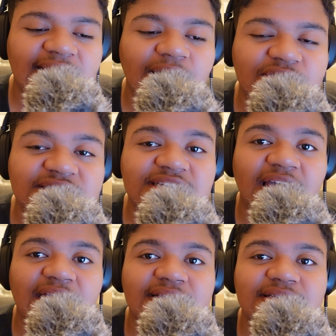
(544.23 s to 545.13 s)
that was
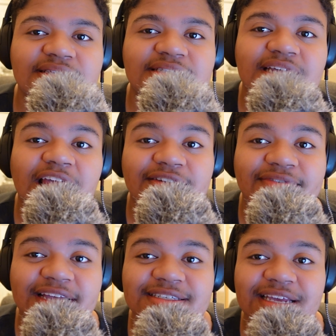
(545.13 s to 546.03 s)
sent to
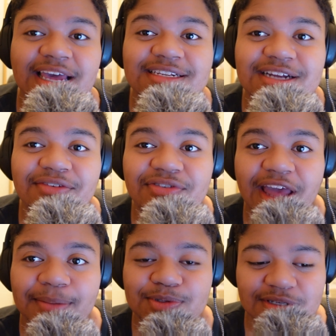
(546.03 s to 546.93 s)
investigate Jeffrey
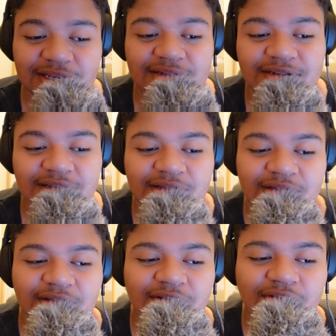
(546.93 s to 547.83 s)
Epstein
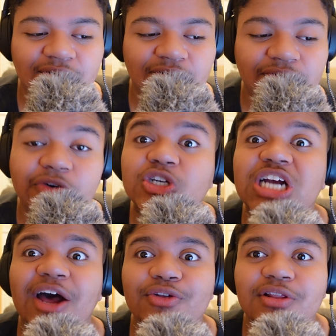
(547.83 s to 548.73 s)
for
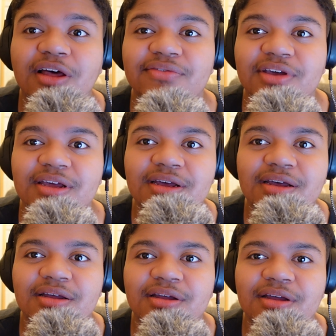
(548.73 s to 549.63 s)
child loving
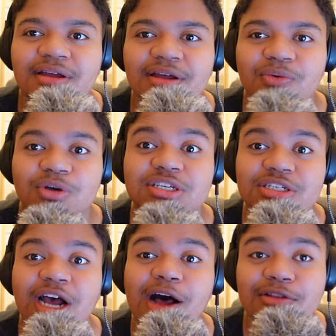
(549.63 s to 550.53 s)
was a
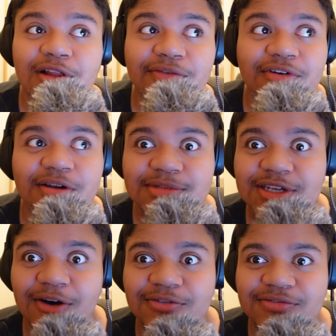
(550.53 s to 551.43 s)
child lover
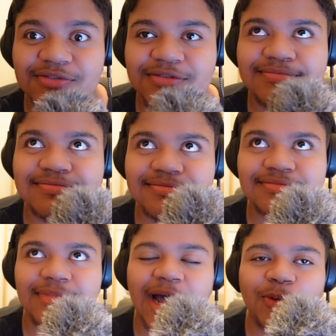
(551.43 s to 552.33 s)
himself.
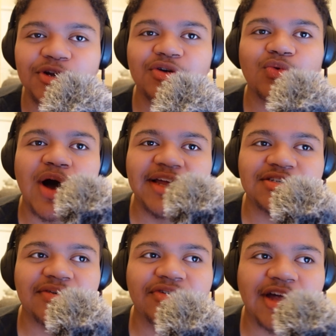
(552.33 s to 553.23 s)
I wonder why
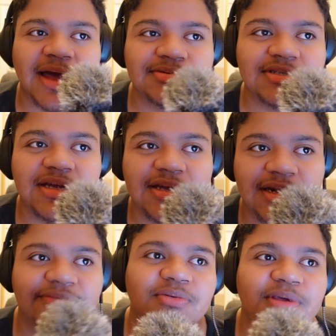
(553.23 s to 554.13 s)
Jeffrey Epstein could
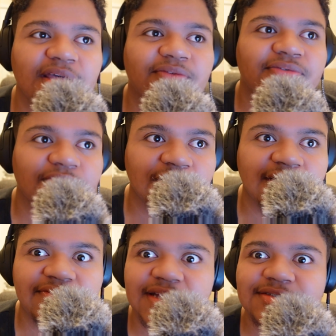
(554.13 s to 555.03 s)
never be fully
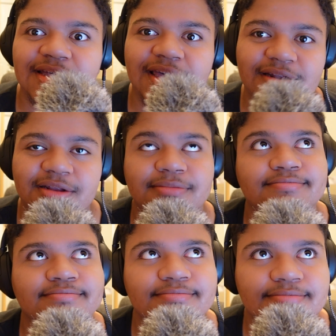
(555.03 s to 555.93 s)
investigated.
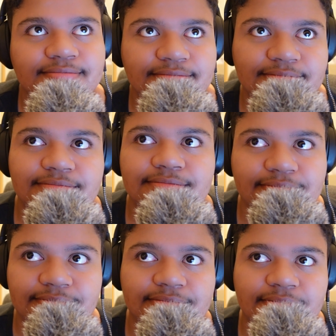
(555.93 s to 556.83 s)

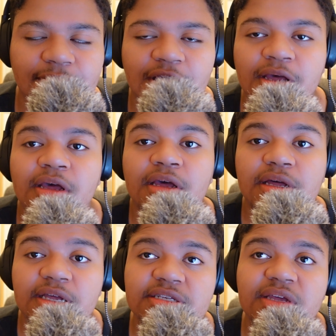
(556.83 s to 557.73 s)

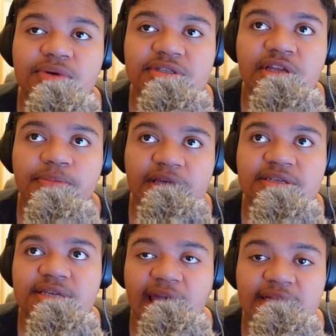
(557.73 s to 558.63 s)
Because he was dipping
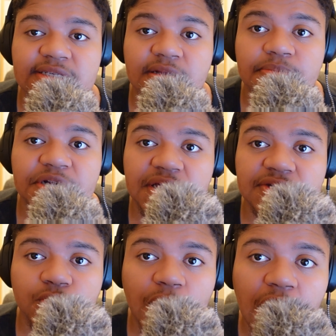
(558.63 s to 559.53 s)
his hands in the pudding
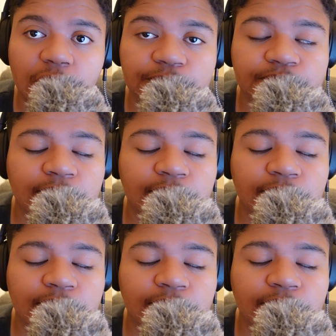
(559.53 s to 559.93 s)
as well.